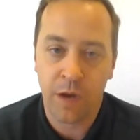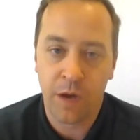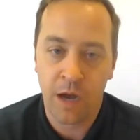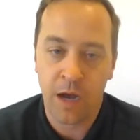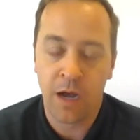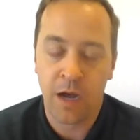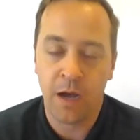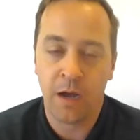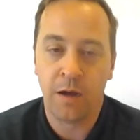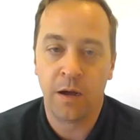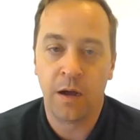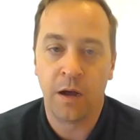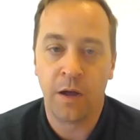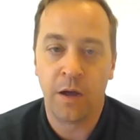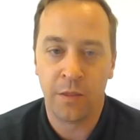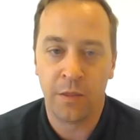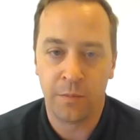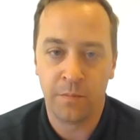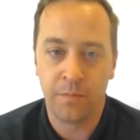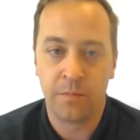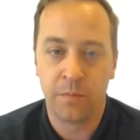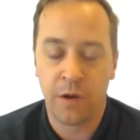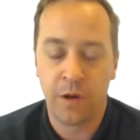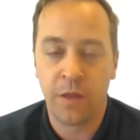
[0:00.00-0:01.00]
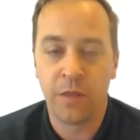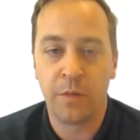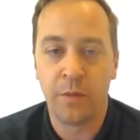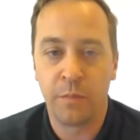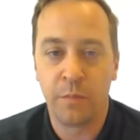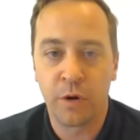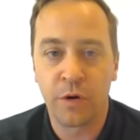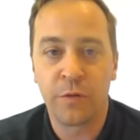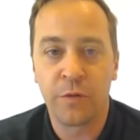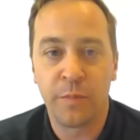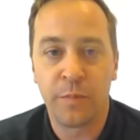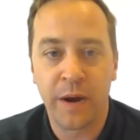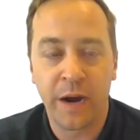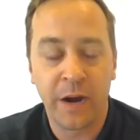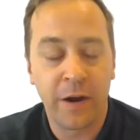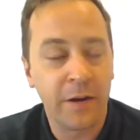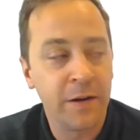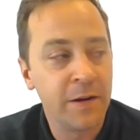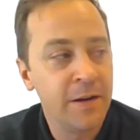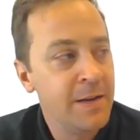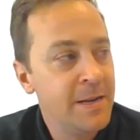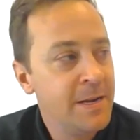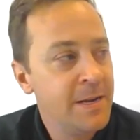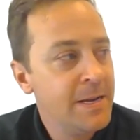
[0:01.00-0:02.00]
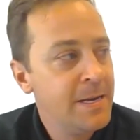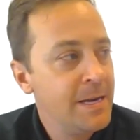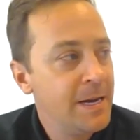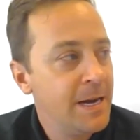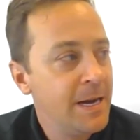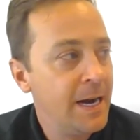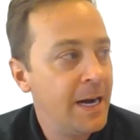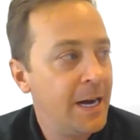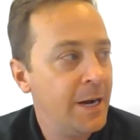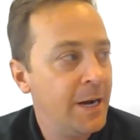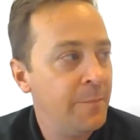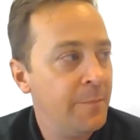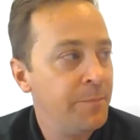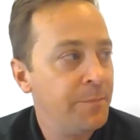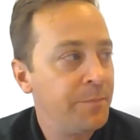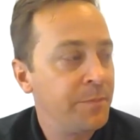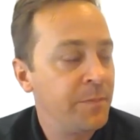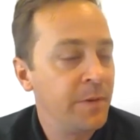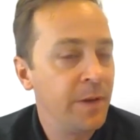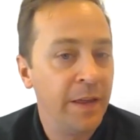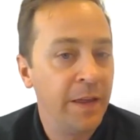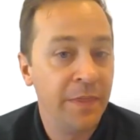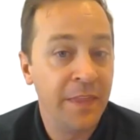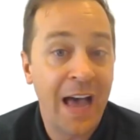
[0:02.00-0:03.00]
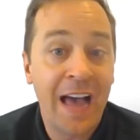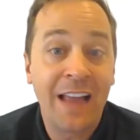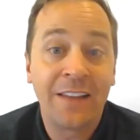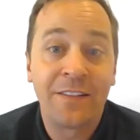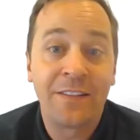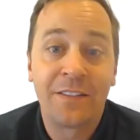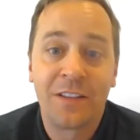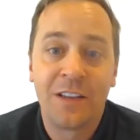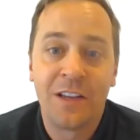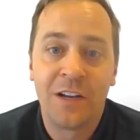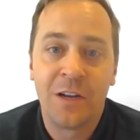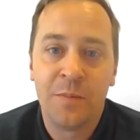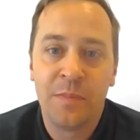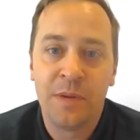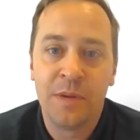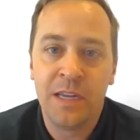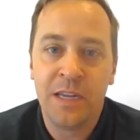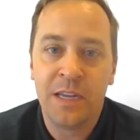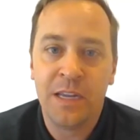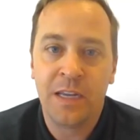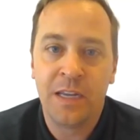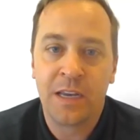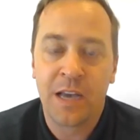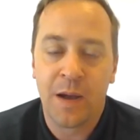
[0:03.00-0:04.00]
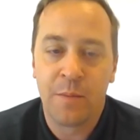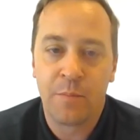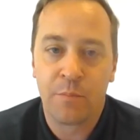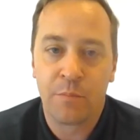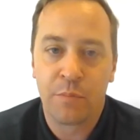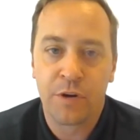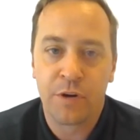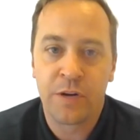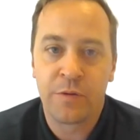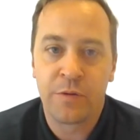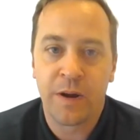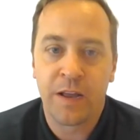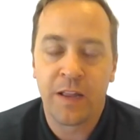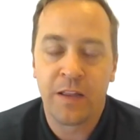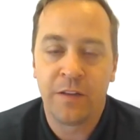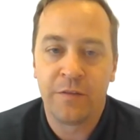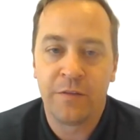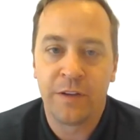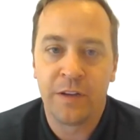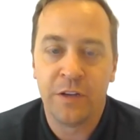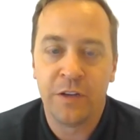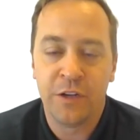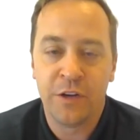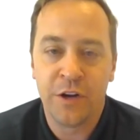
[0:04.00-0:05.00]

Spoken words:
on the birth parent, and that's going to become pretty relevant.